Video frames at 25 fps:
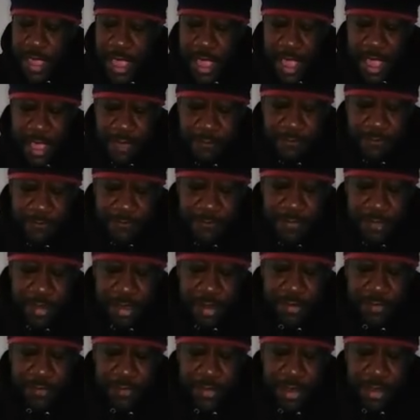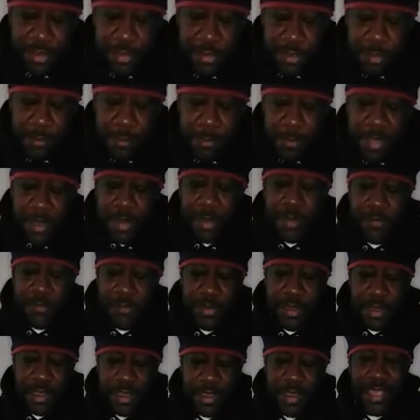I'm figuring on
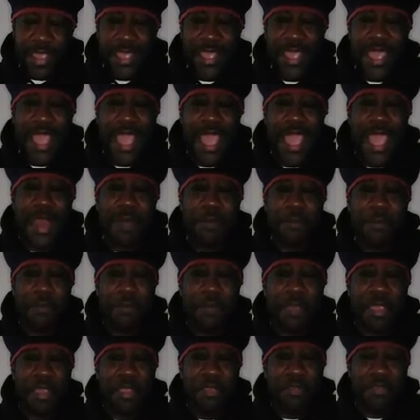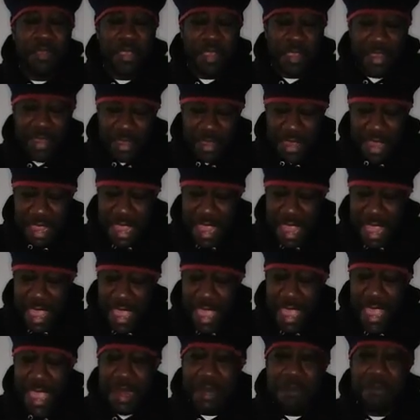biggering, and biggering,
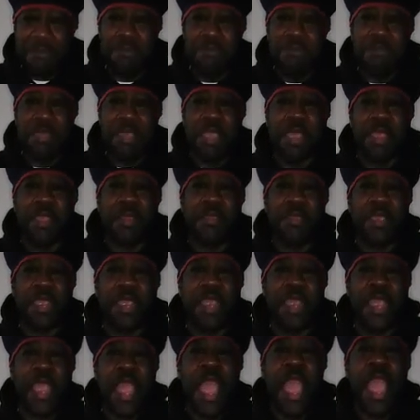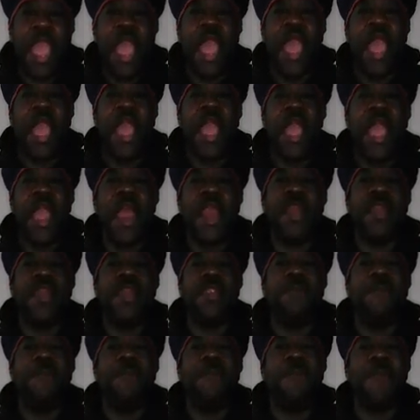and biggering, and
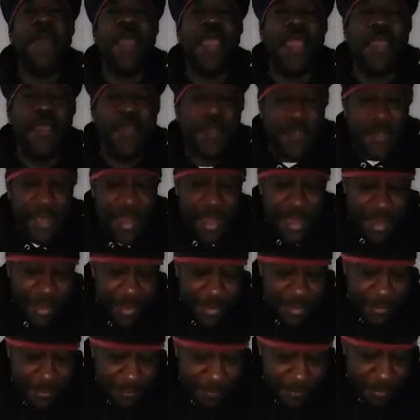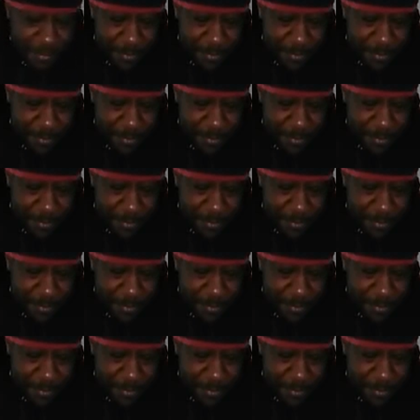biggering,